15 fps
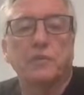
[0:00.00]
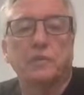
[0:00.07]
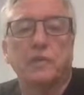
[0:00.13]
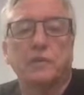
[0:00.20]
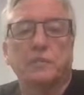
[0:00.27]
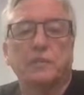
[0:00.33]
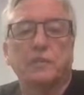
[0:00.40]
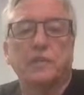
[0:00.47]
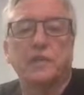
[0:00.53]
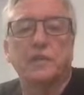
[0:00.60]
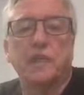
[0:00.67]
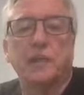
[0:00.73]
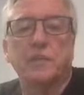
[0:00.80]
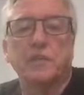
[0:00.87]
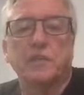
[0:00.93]
but I'm putting a
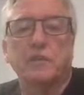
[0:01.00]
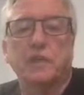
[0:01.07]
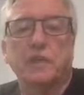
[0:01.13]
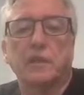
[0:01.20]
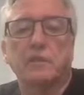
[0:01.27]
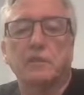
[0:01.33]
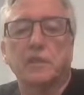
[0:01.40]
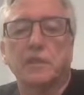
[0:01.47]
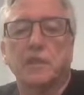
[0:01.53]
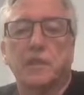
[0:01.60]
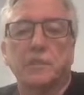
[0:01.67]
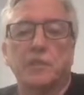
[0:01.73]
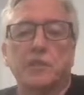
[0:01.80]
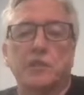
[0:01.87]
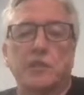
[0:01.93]
time slot in it. I'm just
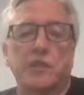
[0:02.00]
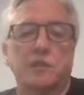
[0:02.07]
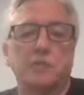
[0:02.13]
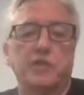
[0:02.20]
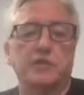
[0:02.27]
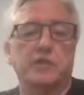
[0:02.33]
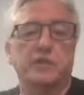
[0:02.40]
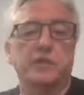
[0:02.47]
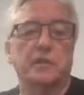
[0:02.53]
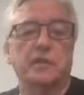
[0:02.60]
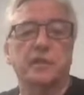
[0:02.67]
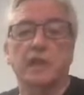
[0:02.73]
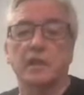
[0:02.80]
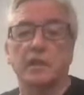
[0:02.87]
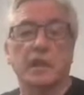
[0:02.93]
happy sharing my journey.
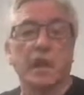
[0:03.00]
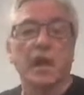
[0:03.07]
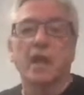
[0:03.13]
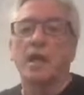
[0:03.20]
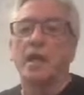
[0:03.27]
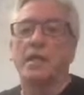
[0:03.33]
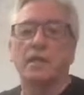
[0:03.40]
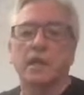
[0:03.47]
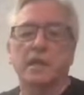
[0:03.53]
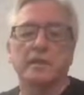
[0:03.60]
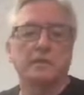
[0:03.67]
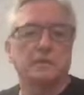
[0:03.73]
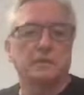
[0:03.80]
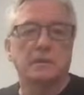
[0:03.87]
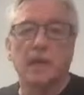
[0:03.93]
Yeah,
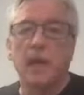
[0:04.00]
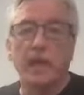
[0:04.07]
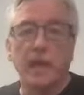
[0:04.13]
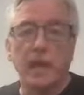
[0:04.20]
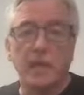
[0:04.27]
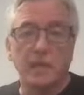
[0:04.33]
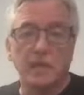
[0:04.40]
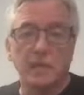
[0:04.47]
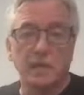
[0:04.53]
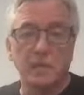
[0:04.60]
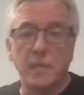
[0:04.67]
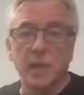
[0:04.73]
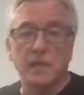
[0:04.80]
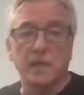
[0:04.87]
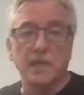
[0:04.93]
and I agree,
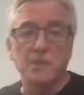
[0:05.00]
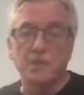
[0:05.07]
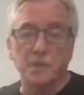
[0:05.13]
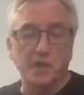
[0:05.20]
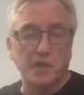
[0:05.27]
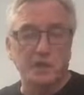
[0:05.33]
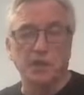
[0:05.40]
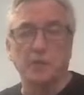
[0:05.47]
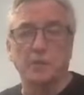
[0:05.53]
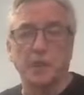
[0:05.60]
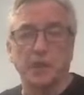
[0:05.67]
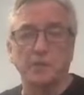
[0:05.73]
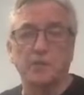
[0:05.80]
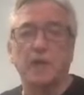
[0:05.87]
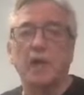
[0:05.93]
Mark, that's what it's all
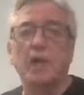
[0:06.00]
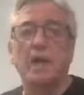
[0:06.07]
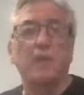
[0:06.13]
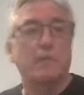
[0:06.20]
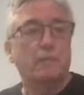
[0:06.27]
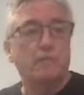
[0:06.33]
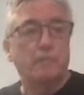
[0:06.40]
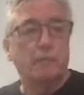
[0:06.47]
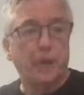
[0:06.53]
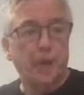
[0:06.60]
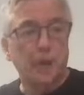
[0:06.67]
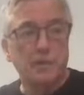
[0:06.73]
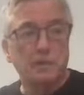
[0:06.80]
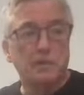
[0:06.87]
about. But,